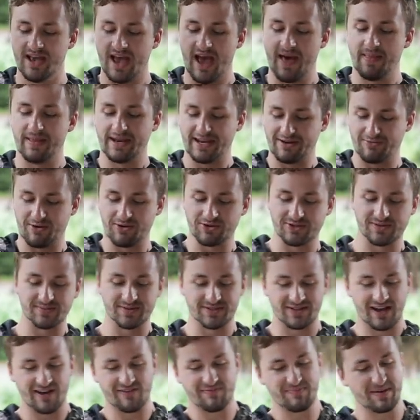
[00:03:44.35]
And then he wrote some
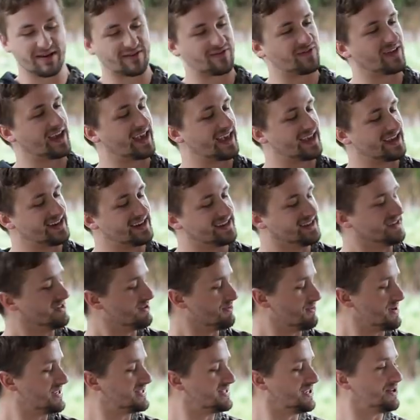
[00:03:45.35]
stuff. Big fan,
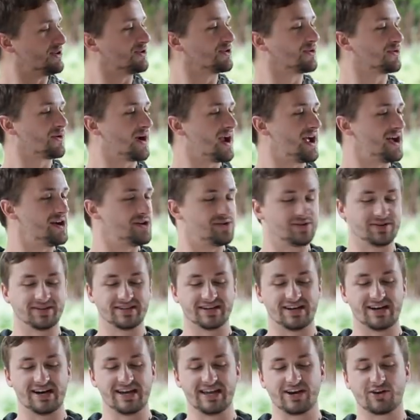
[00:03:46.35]
retail
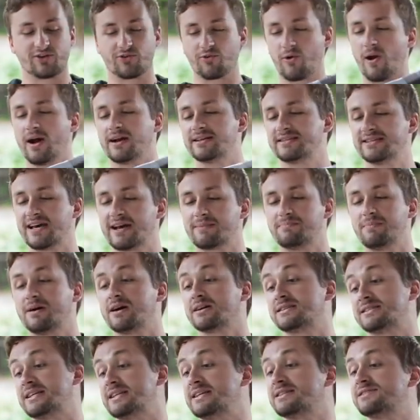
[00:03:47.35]
ground, uh, in a Krytac
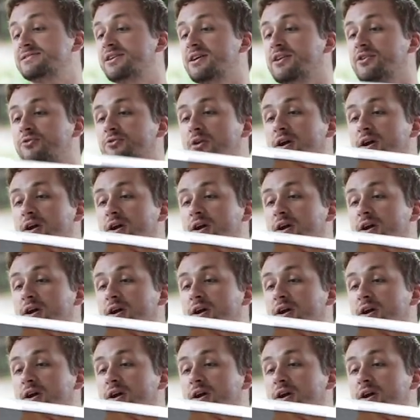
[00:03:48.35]
box. It is not a